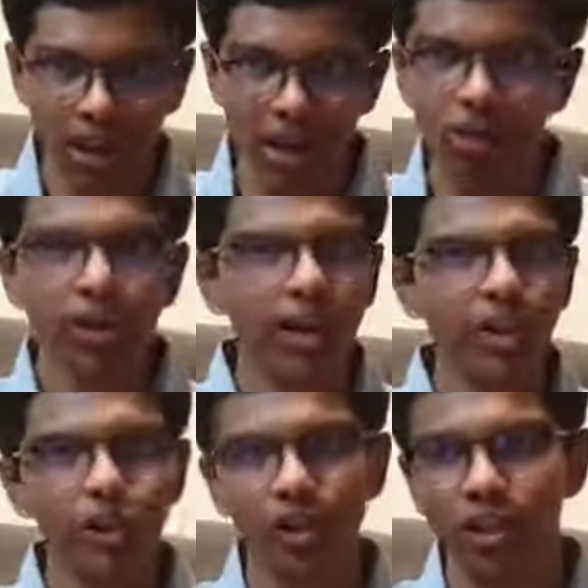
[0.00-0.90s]

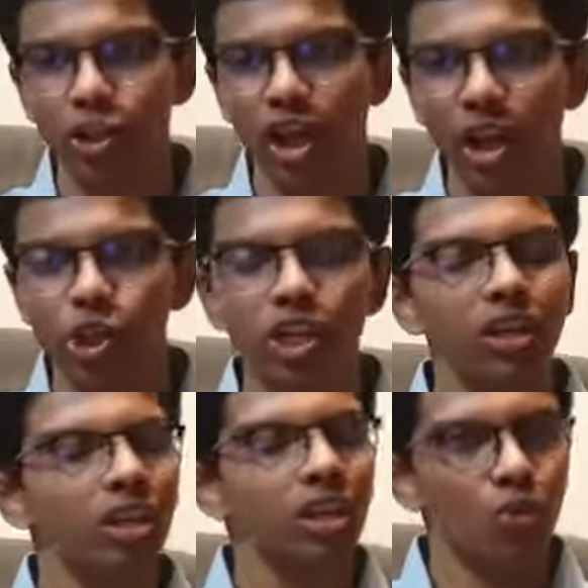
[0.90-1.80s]
international education
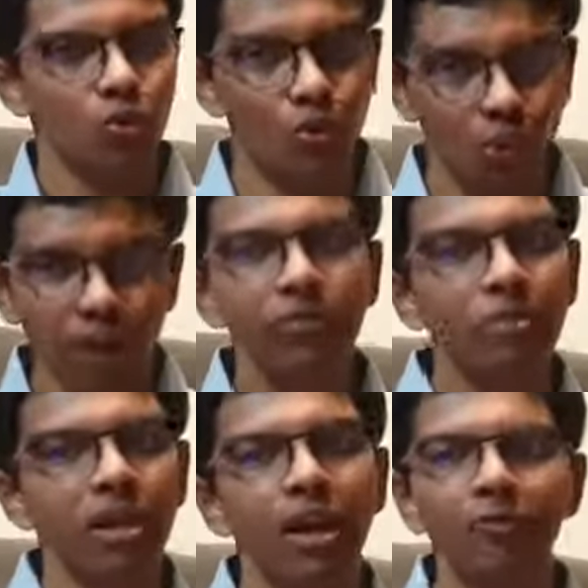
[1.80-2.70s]
right from
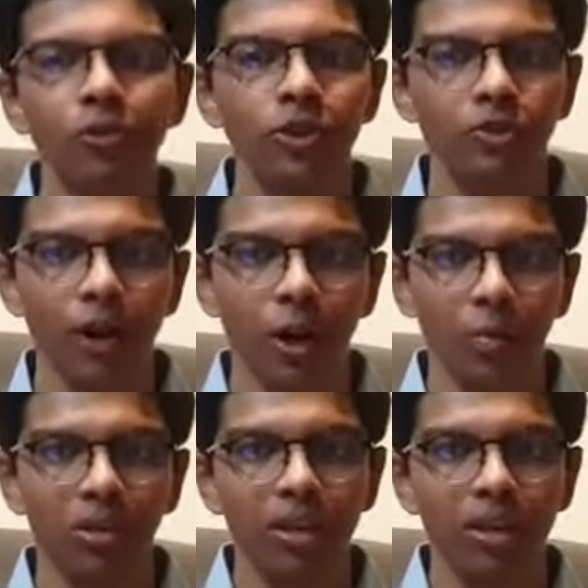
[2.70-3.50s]
the comforts of home,